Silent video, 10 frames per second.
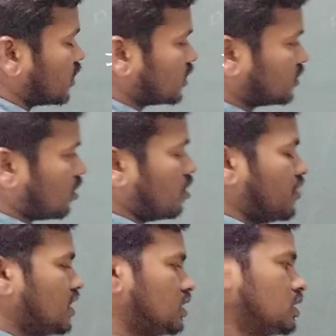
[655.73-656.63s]
the
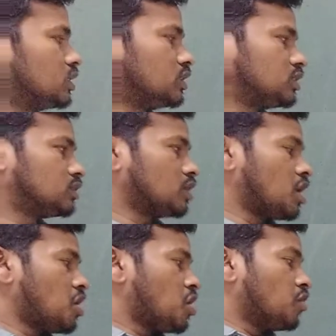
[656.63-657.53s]
solvent, this is
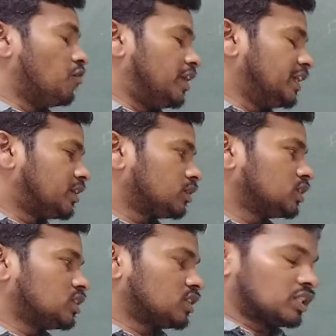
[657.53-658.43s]
weight of
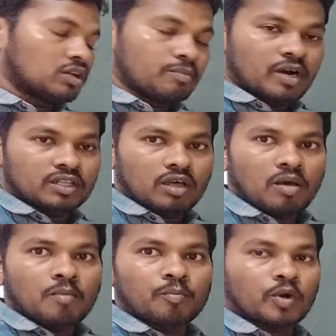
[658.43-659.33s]
the, the nothing but
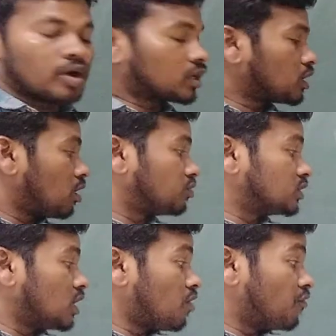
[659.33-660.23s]
the product
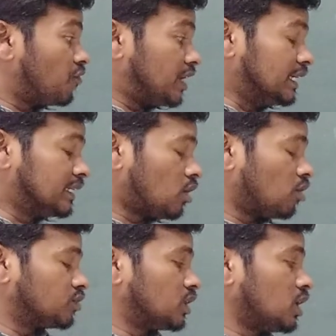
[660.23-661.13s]
of the weight of